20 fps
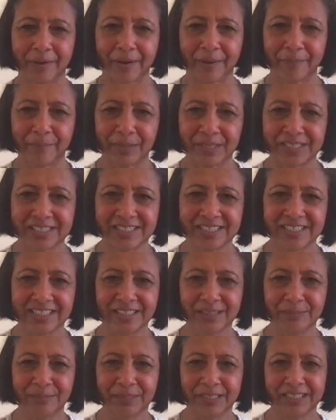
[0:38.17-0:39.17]
but
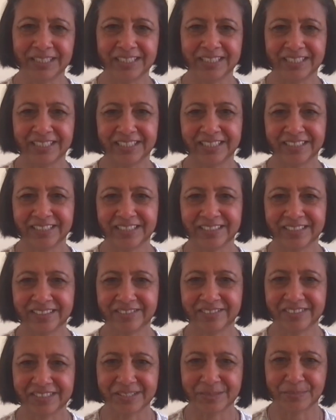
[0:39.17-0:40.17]
still maintain the
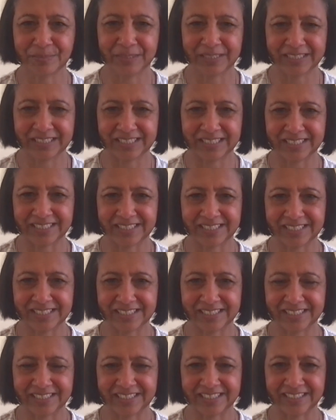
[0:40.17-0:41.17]
crispy taste
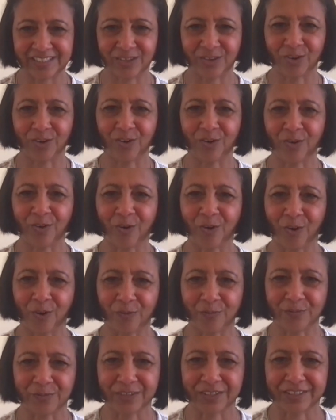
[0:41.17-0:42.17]

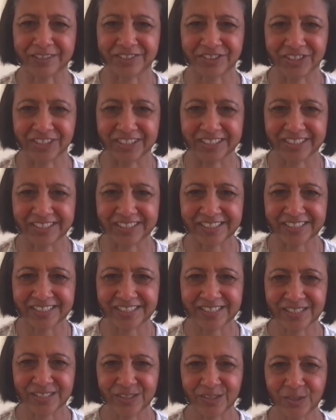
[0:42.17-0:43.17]
of the
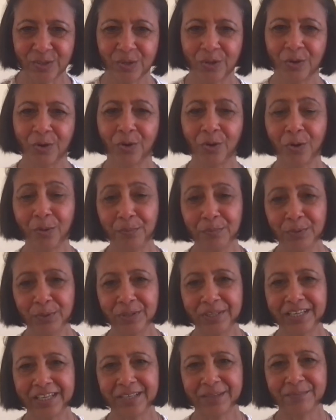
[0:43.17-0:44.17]
chikis. Hope you
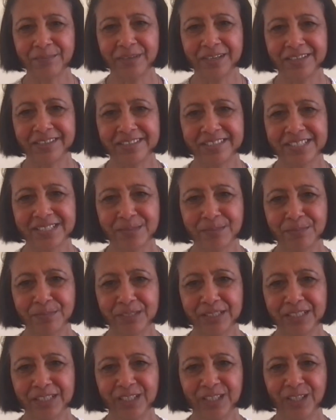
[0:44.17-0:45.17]
like my
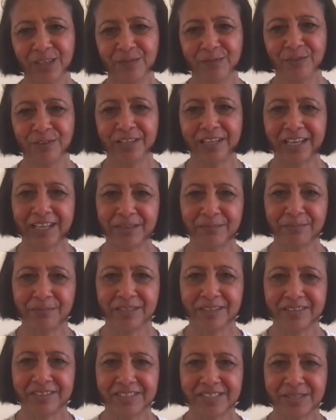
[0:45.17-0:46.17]
recipe. If you like
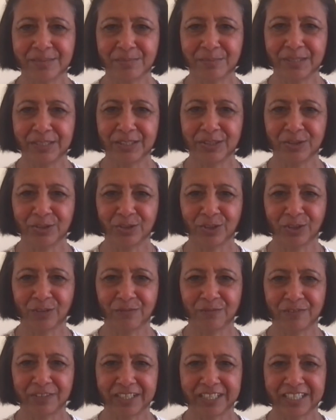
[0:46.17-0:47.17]
my recipe, do
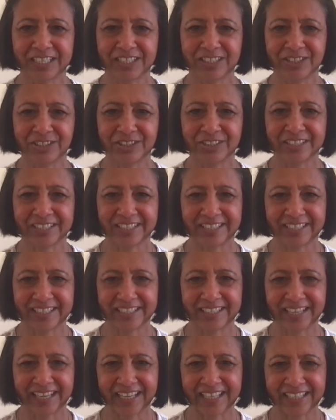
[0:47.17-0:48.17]
not forget to click
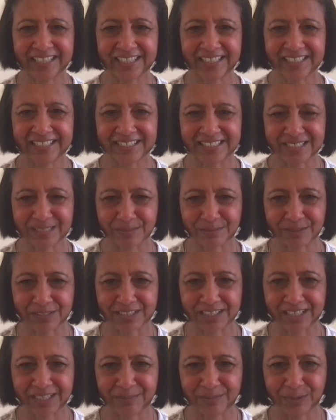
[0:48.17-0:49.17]
like and
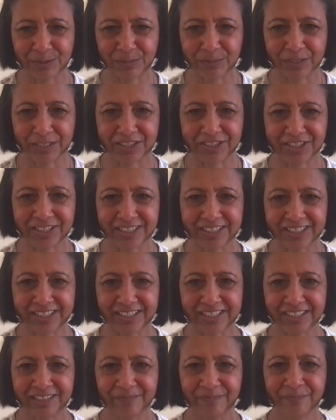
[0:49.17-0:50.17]
subscribe to my
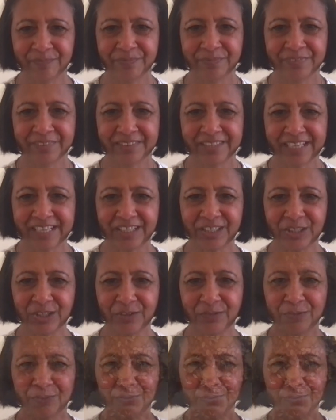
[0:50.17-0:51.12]
channel. Thank you for